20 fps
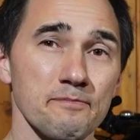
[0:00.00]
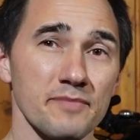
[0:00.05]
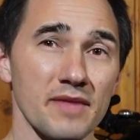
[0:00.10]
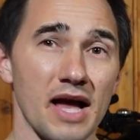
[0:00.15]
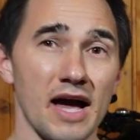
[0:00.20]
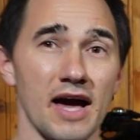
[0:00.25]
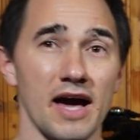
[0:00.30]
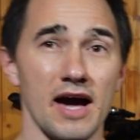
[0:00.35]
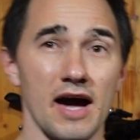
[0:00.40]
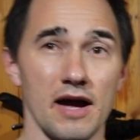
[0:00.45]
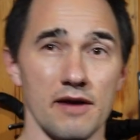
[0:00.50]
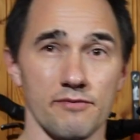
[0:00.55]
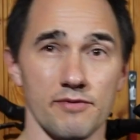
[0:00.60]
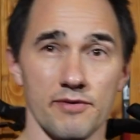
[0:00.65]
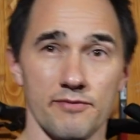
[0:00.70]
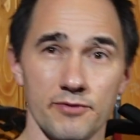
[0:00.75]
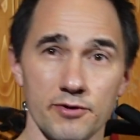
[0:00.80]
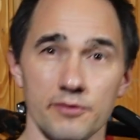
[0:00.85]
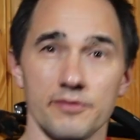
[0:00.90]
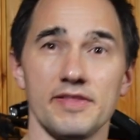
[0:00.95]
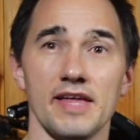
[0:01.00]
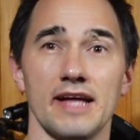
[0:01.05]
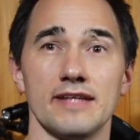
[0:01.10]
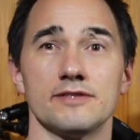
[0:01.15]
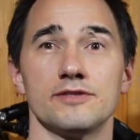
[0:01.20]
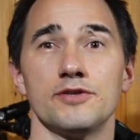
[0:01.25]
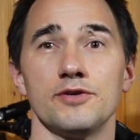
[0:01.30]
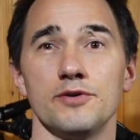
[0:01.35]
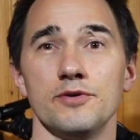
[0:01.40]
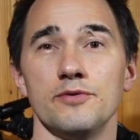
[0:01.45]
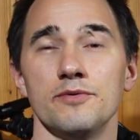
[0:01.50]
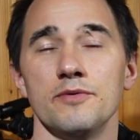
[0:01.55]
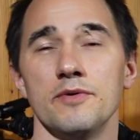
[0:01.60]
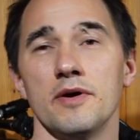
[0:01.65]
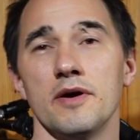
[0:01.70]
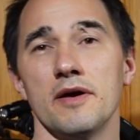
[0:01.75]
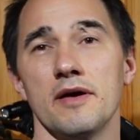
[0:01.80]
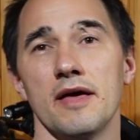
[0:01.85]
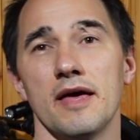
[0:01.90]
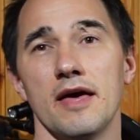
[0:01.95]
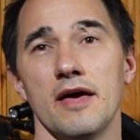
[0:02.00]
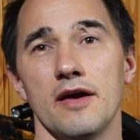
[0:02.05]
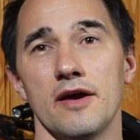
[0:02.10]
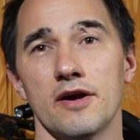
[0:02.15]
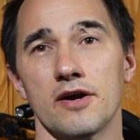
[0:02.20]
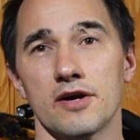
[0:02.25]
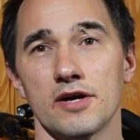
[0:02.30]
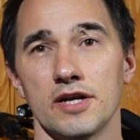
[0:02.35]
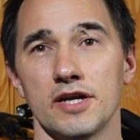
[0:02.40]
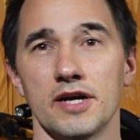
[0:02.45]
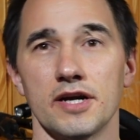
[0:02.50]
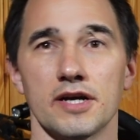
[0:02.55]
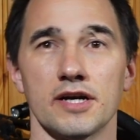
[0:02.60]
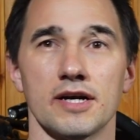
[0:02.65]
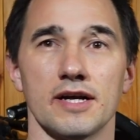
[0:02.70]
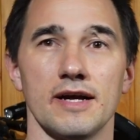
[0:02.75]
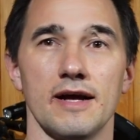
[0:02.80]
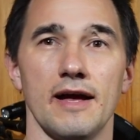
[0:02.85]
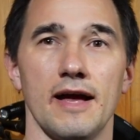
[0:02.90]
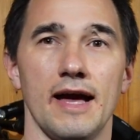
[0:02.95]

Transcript: I reviewed that too earlier,